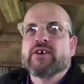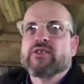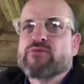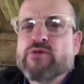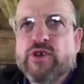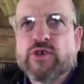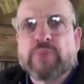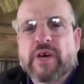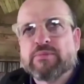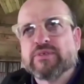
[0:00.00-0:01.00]
threw
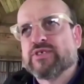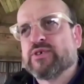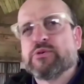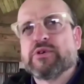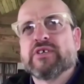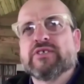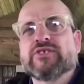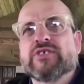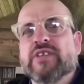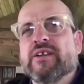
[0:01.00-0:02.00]
newspapers at the
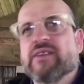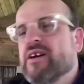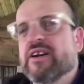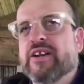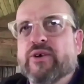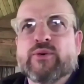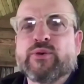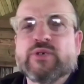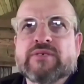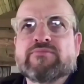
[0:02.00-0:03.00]
audience, and then, I don't know, all this